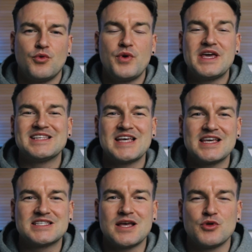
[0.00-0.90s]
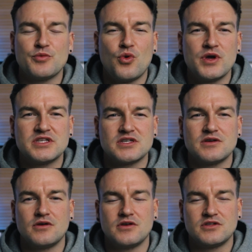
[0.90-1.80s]
but we can take some of the points
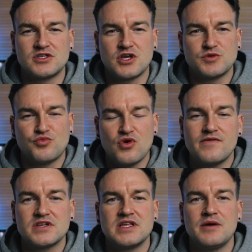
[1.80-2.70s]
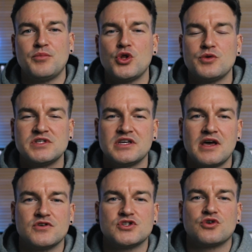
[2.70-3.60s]
discussed previously and put them
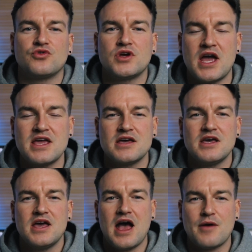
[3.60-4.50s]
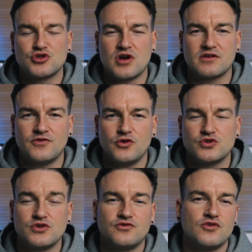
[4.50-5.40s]
together to create abstract
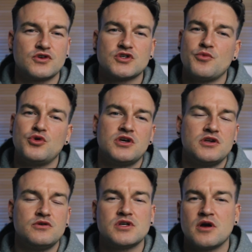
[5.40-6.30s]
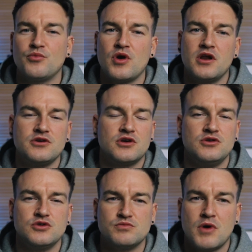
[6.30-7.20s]
photos. For example, you can use an umbrella, you can
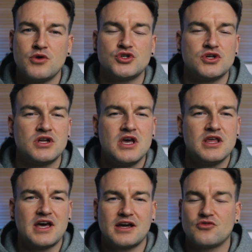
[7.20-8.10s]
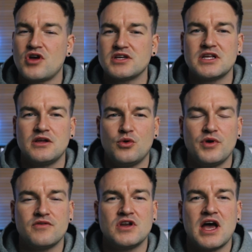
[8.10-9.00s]
use motion, that creates a little
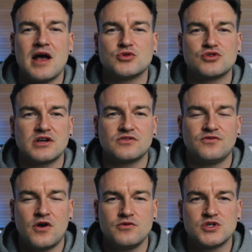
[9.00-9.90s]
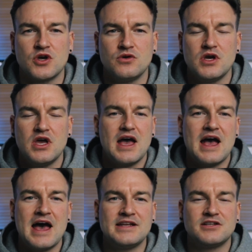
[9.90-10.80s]
bit of an abstract photo,
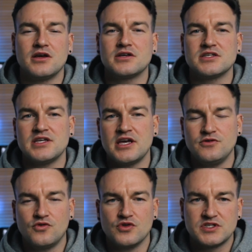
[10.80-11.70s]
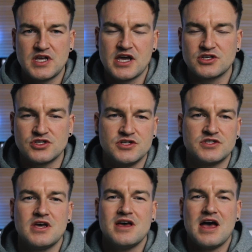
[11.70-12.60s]
and like I said, you've got the
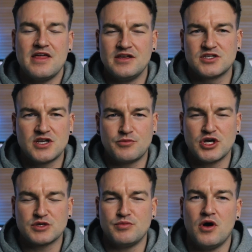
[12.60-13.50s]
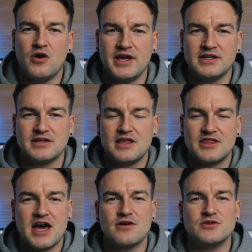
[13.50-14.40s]
textures and then subjects behind,
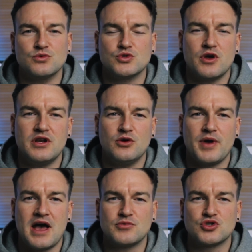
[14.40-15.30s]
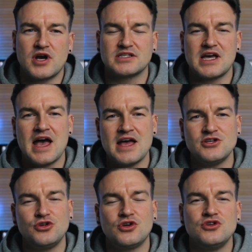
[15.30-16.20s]
that is also a little bit abstract.
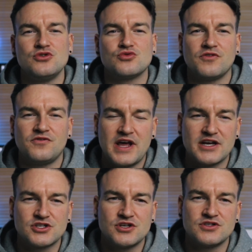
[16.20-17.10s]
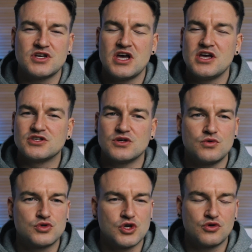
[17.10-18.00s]
And you can use reflections to
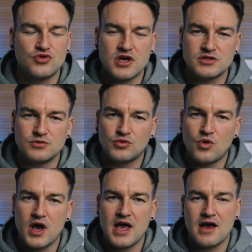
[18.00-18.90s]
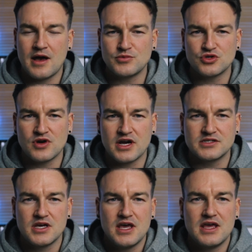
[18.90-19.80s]
also create some quite
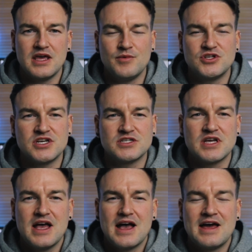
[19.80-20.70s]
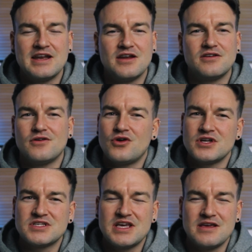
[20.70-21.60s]
abstract images. And
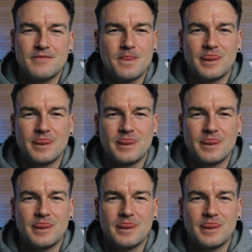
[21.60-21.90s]
honestly,